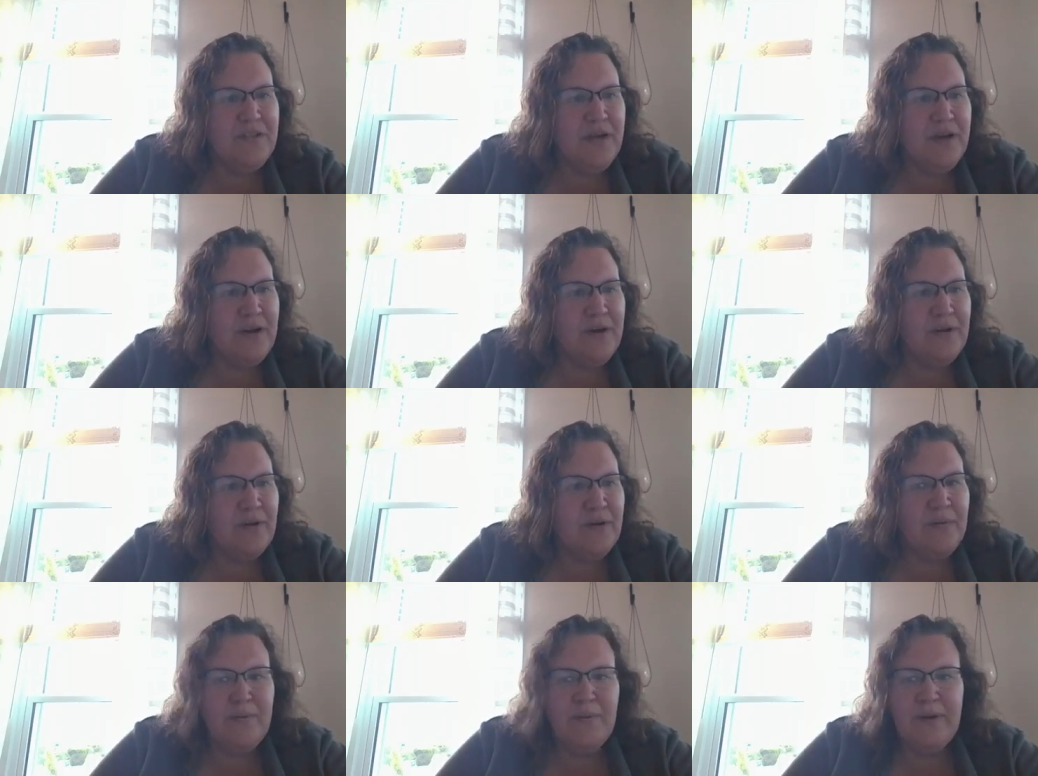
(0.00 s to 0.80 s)

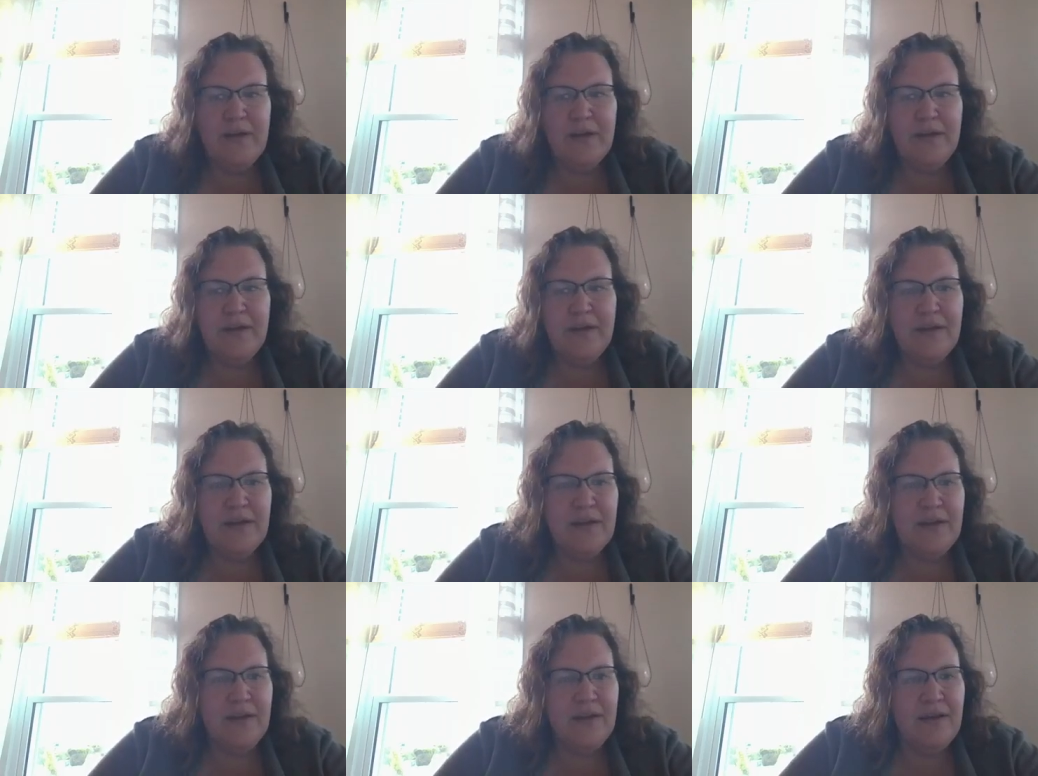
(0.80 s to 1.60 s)
So,
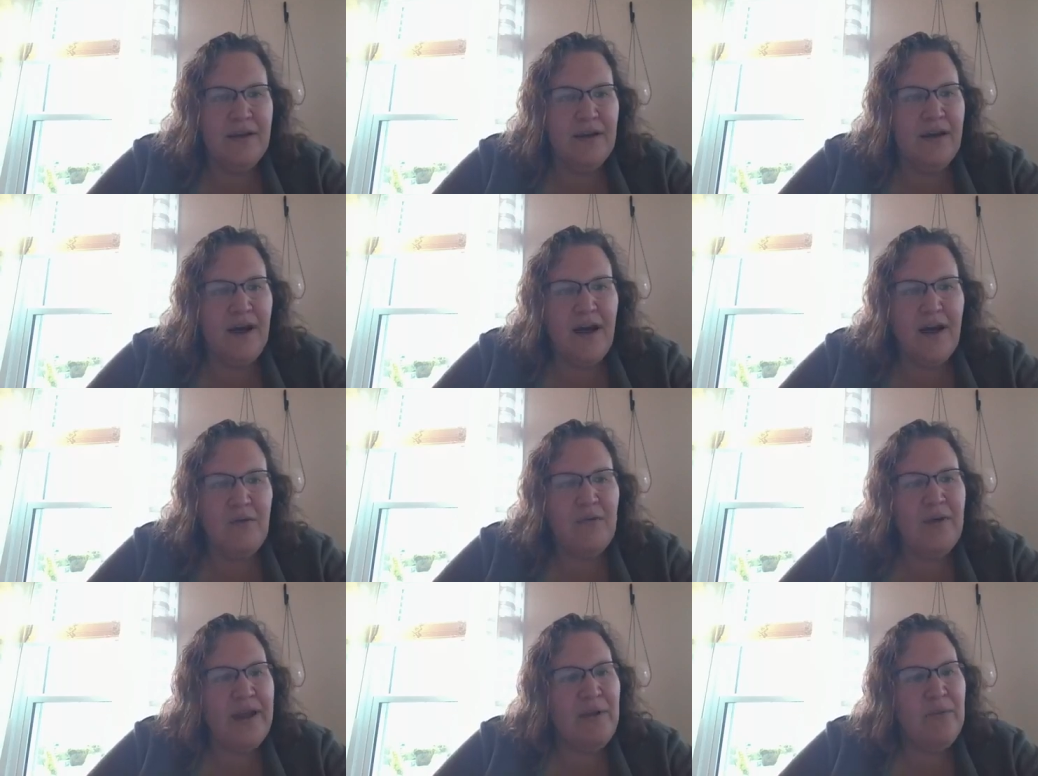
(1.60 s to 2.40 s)

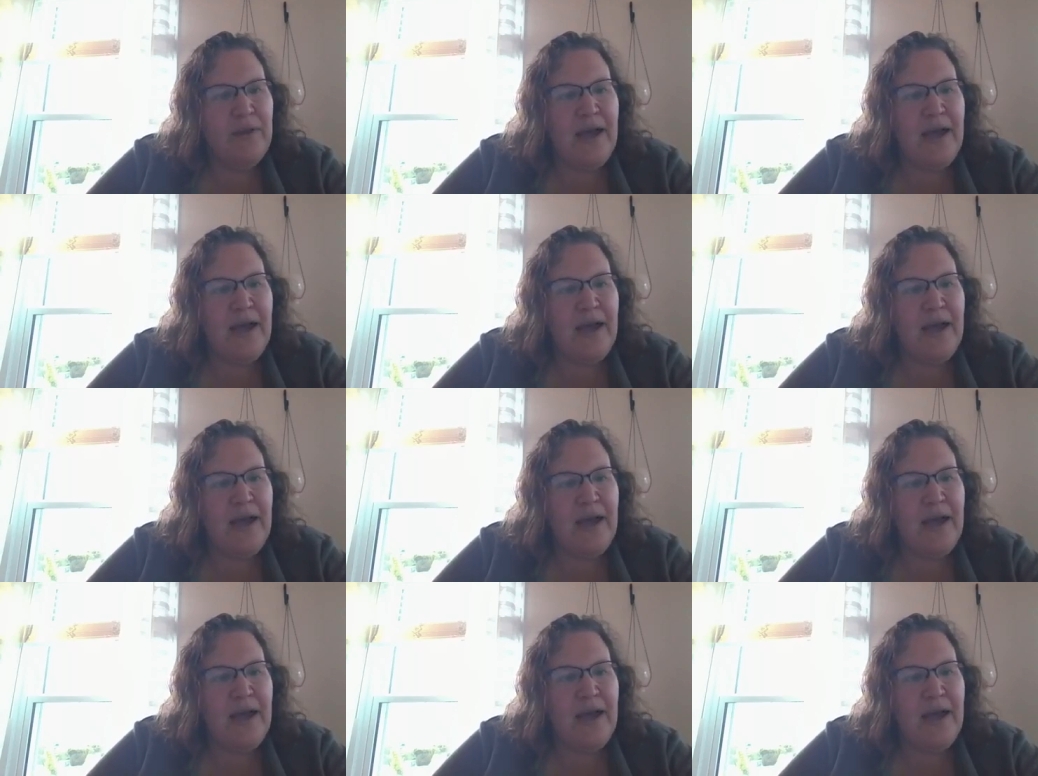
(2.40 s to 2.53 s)
all right.